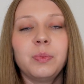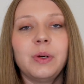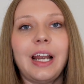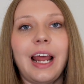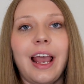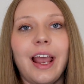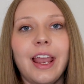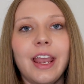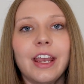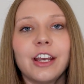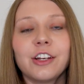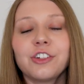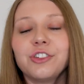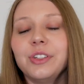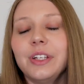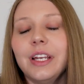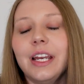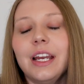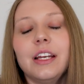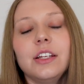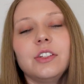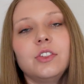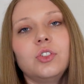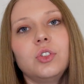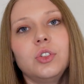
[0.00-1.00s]
but I actually
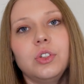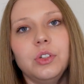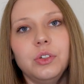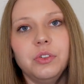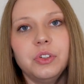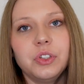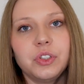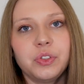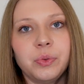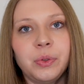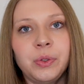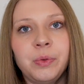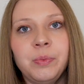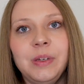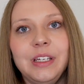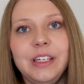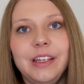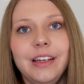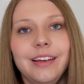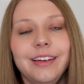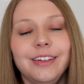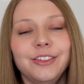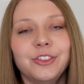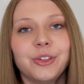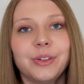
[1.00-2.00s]
had students with
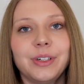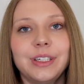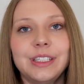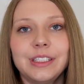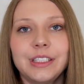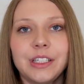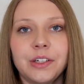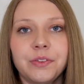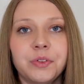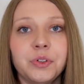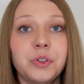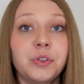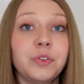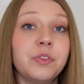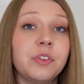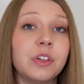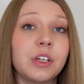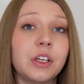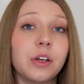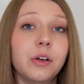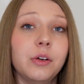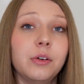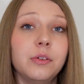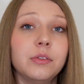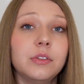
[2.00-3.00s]
me during several of the
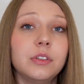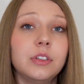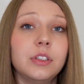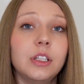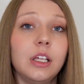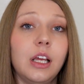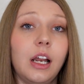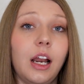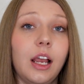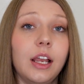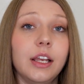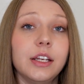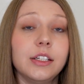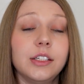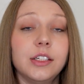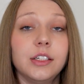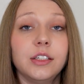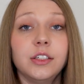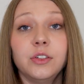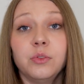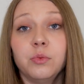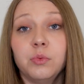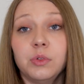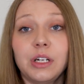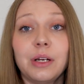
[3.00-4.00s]
codes that I
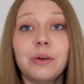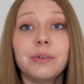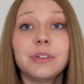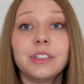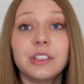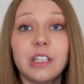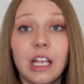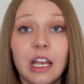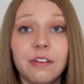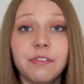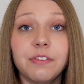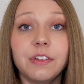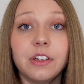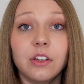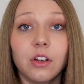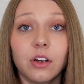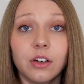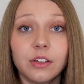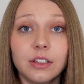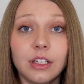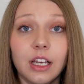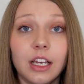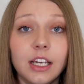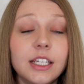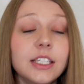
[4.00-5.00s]
attended when I was staffing
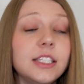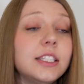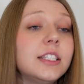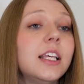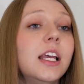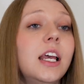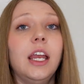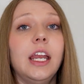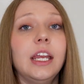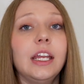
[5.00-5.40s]
on nights,